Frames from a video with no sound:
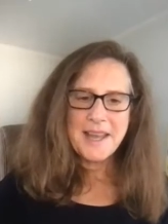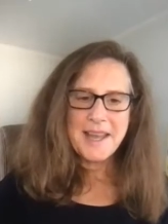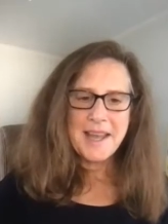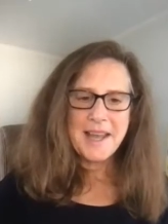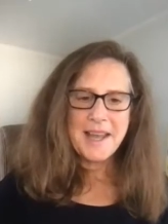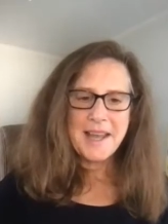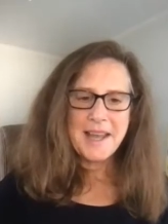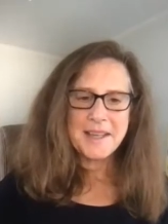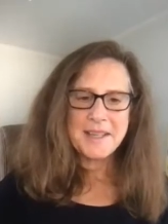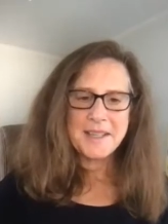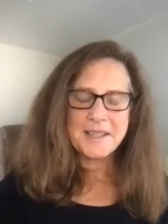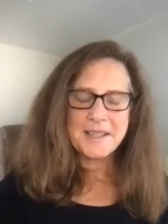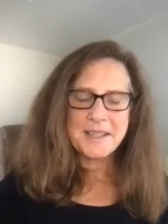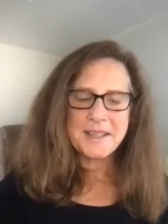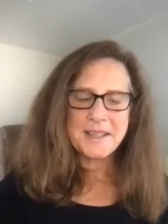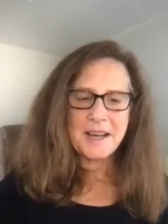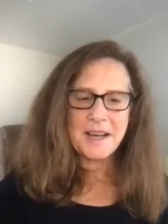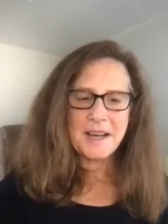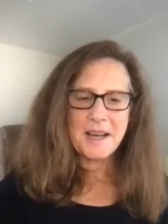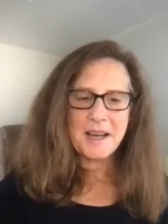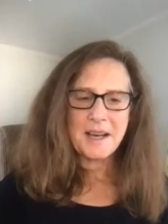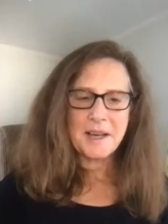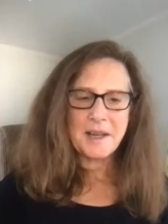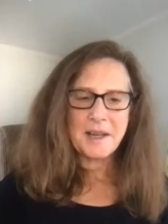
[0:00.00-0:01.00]
and
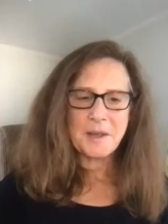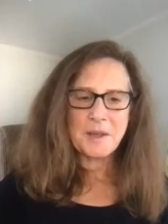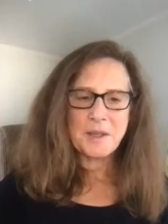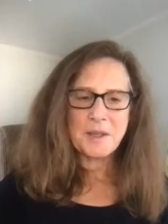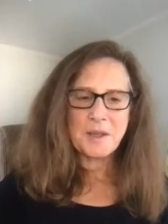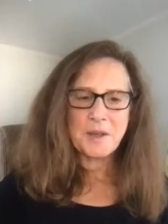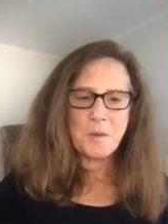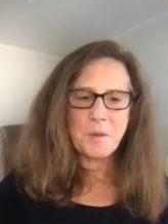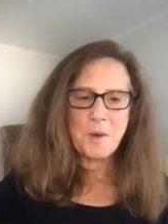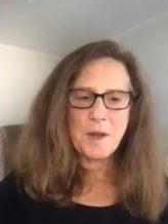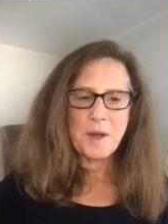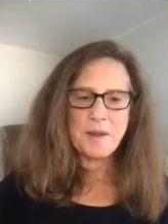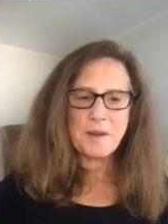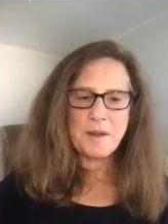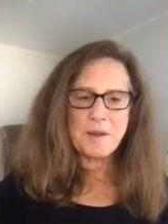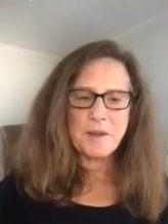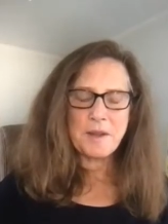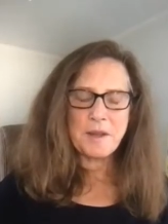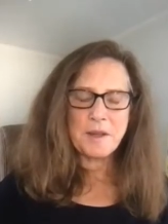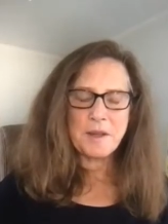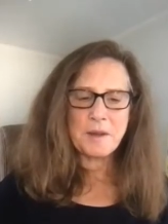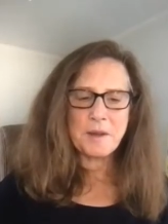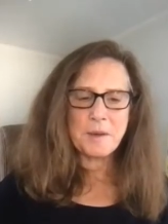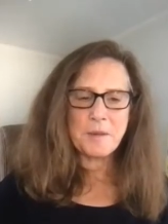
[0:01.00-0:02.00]
whether
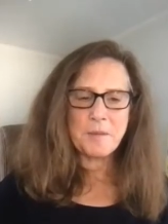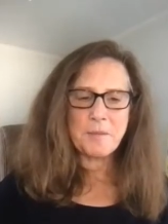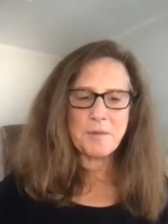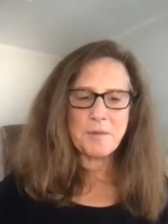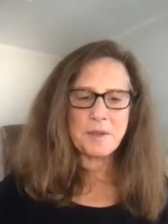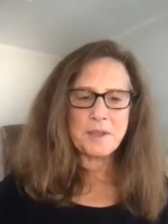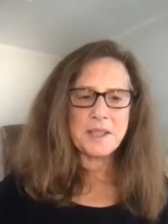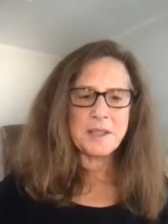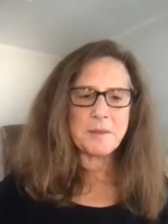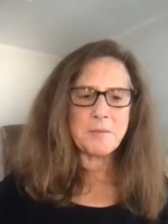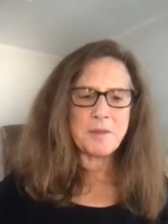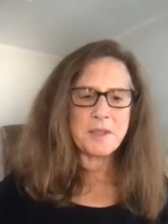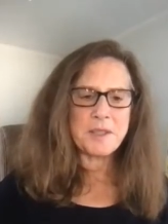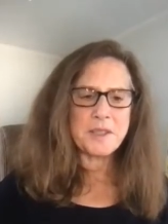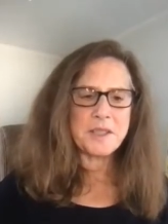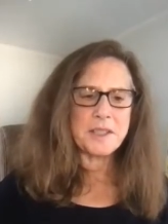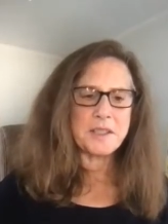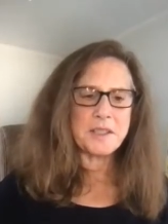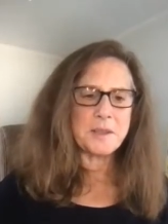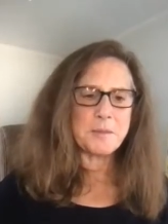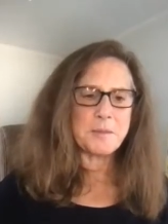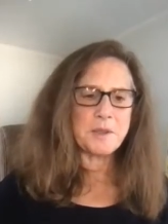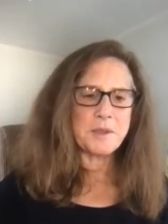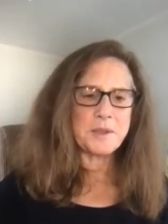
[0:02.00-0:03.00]
they're
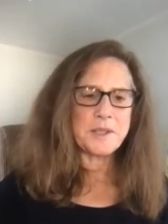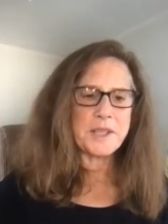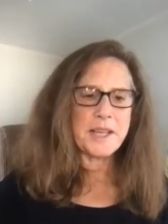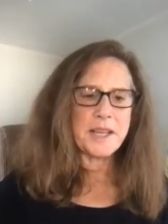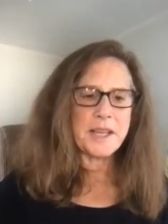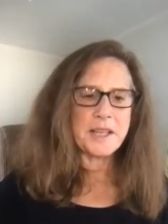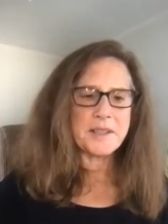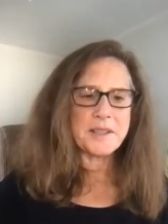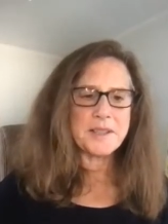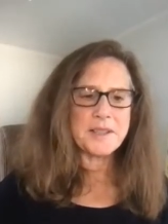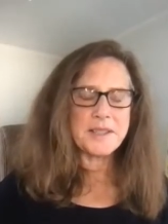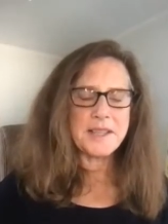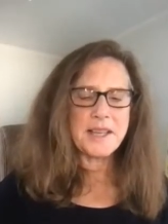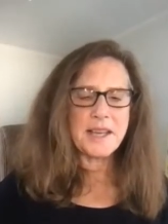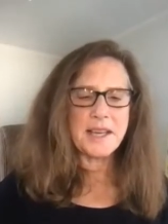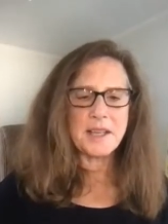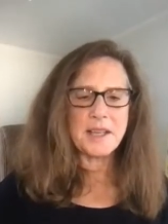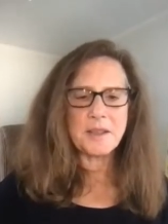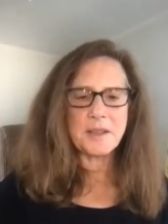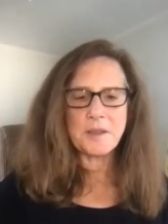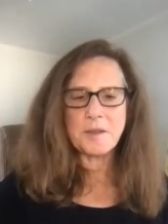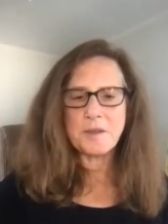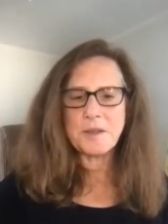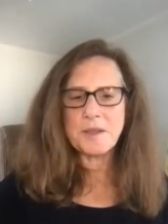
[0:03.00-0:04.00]
predictable texts
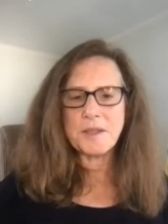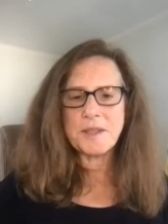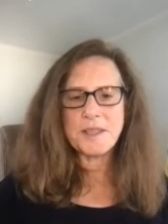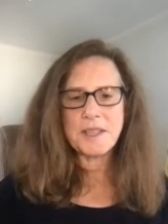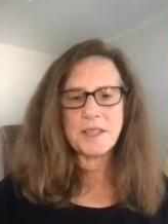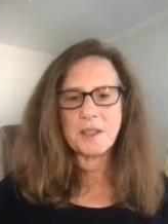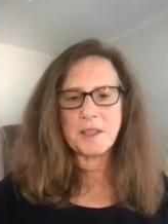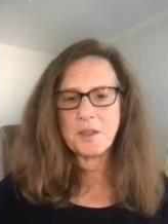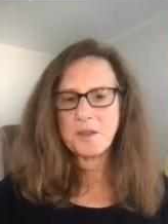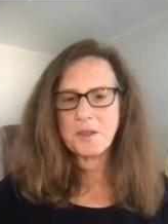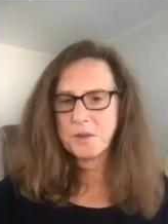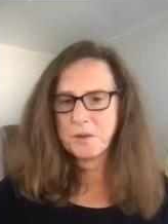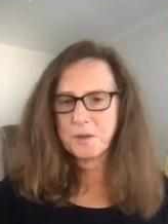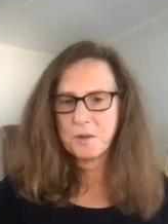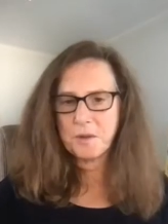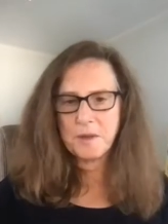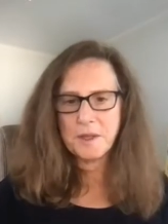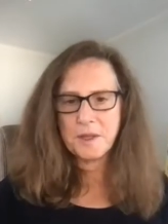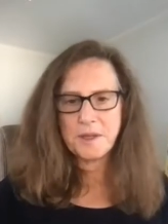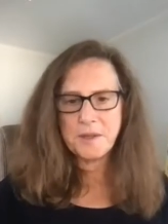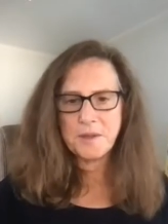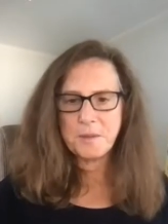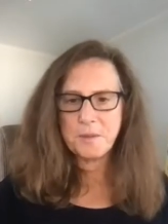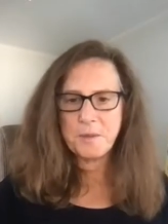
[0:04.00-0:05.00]
that are just telling
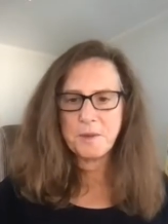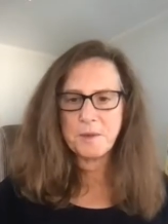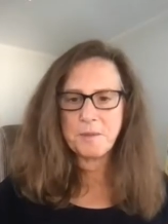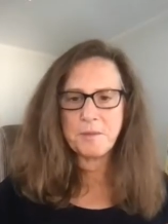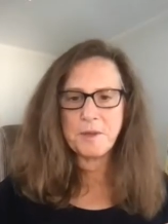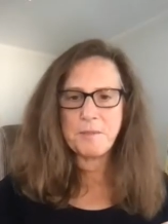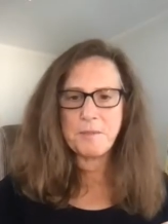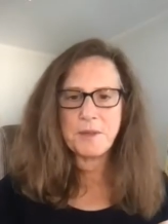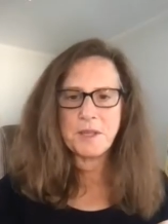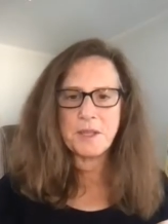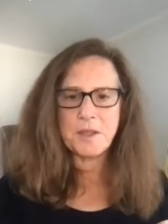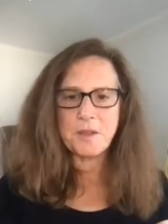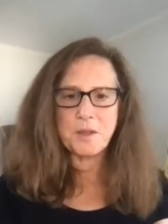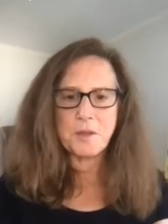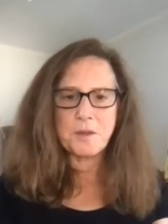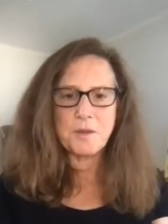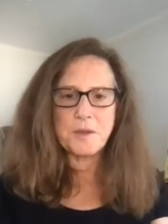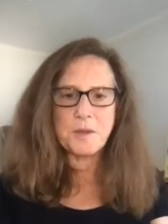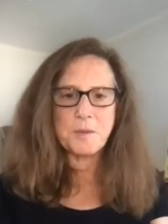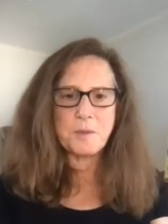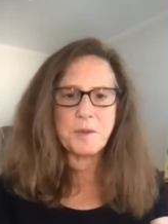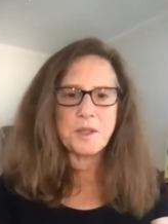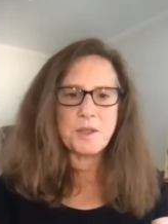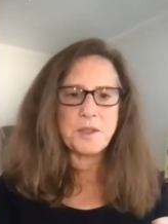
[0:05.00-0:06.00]
stories with
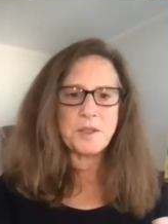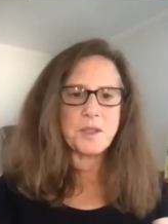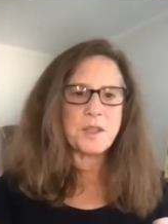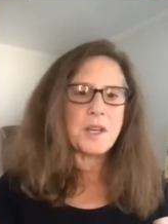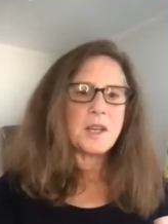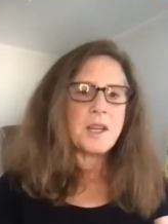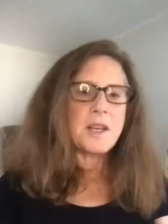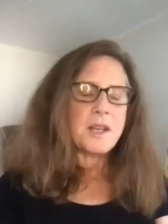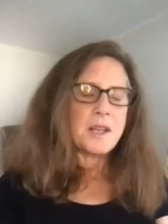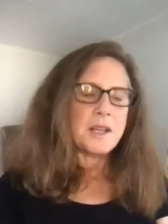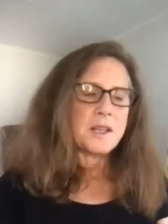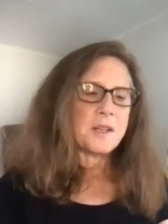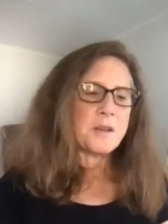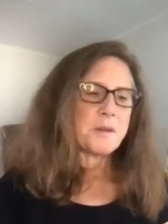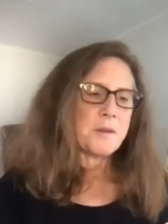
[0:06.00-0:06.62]
pictures, which